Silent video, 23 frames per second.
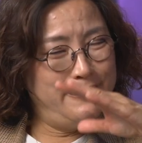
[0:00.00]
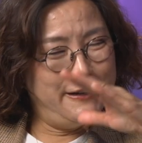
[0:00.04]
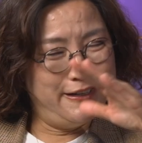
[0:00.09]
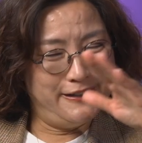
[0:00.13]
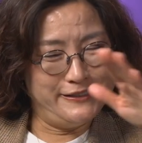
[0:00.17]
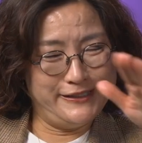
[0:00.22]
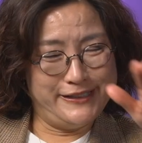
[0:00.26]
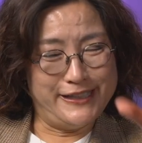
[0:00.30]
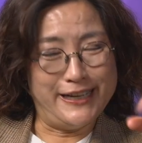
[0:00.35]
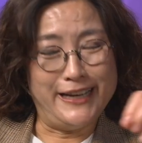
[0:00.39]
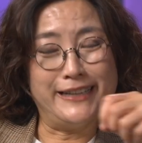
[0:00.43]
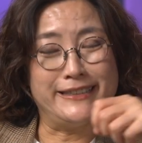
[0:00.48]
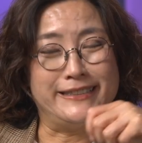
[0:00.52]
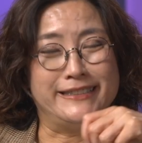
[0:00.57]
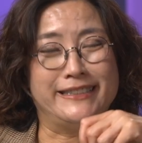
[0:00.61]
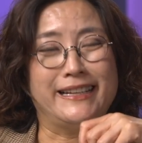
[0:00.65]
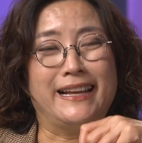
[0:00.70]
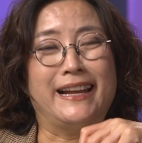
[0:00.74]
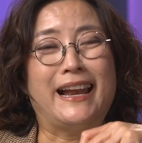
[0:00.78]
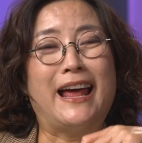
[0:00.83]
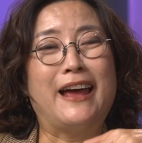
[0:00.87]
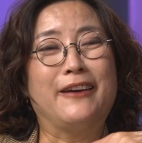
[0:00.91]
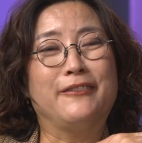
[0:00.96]
Yes,
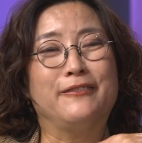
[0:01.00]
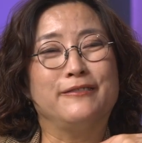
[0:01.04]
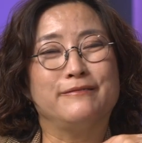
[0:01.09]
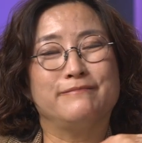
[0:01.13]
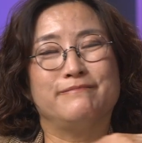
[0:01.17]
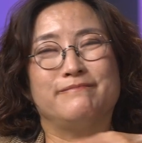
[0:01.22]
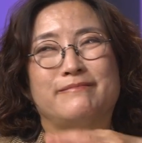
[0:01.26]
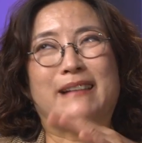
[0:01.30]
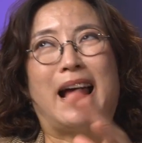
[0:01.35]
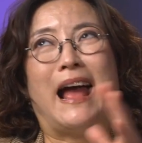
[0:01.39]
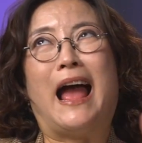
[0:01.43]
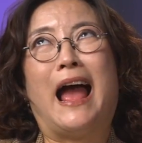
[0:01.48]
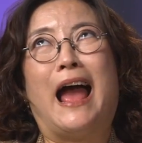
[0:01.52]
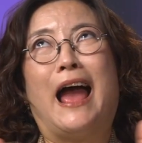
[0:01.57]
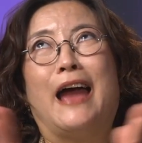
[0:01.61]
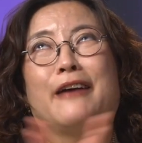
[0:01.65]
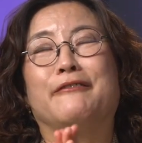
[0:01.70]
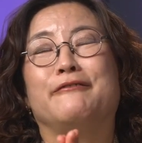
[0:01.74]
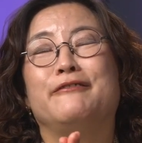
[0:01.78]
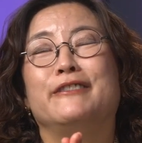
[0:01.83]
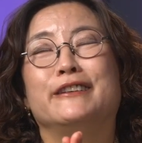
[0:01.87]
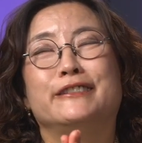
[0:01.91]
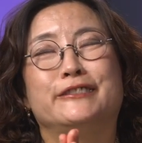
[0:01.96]
and
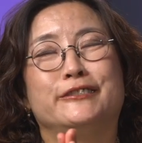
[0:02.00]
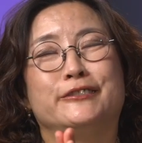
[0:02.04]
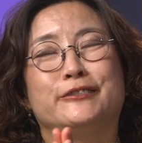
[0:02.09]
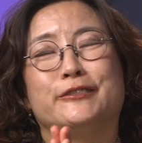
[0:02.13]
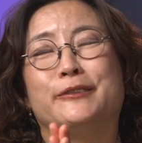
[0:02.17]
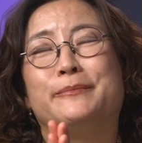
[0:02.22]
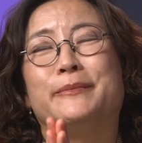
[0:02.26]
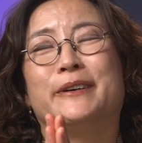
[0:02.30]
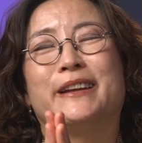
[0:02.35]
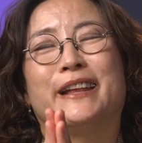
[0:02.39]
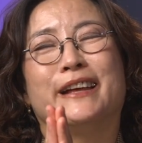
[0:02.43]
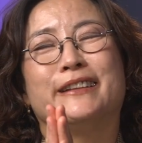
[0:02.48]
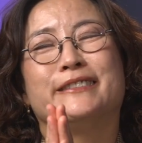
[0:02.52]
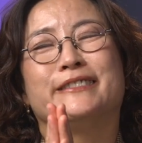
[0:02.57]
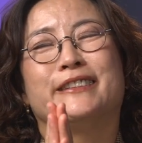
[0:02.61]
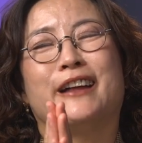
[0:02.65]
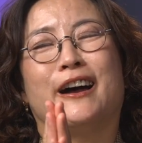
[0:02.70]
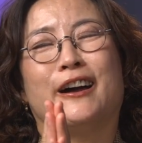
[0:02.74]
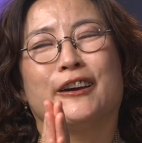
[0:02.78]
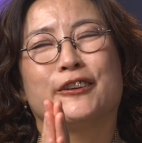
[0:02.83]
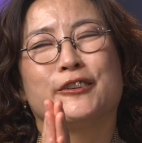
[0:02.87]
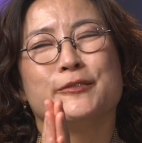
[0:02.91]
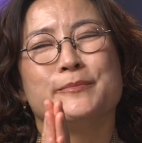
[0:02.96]
I wish someone had
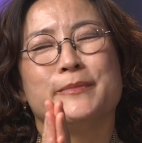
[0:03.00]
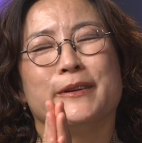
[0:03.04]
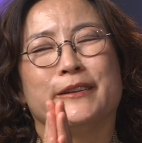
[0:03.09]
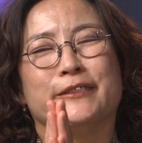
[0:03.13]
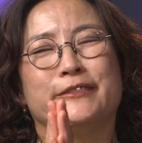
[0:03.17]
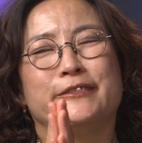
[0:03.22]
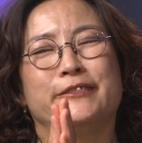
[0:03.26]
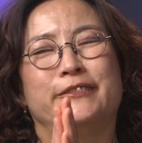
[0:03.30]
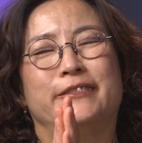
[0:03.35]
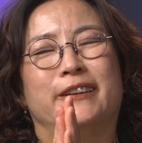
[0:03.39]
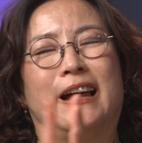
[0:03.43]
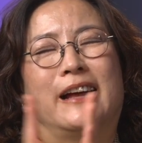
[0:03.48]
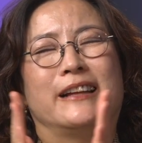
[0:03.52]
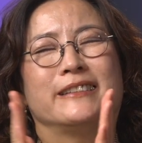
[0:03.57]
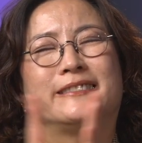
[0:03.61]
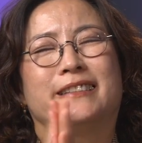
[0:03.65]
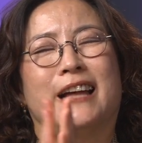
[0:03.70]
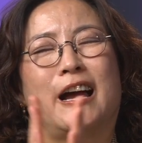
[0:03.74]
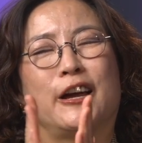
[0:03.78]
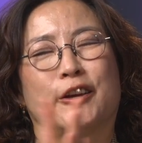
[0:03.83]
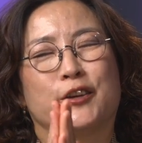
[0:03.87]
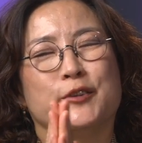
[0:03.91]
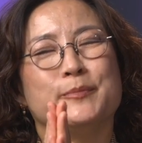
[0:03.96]

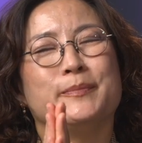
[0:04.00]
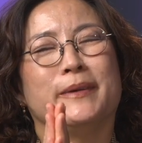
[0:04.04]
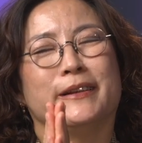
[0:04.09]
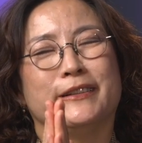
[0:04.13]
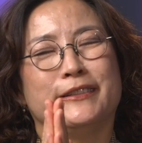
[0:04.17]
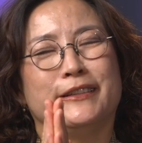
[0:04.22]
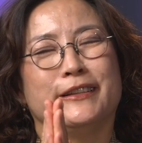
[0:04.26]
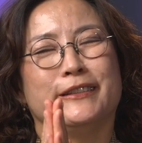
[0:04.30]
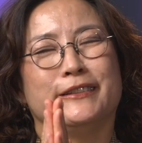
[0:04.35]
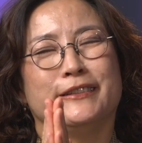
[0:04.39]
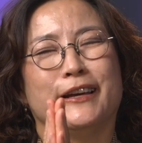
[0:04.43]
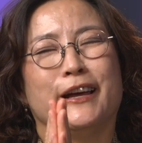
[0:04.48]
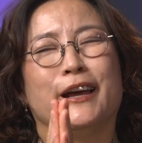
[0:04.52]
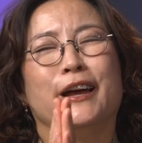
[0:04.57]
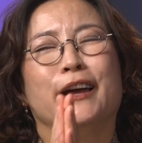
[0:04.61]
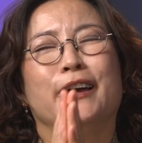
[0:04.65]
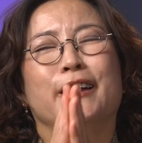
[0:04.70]
documented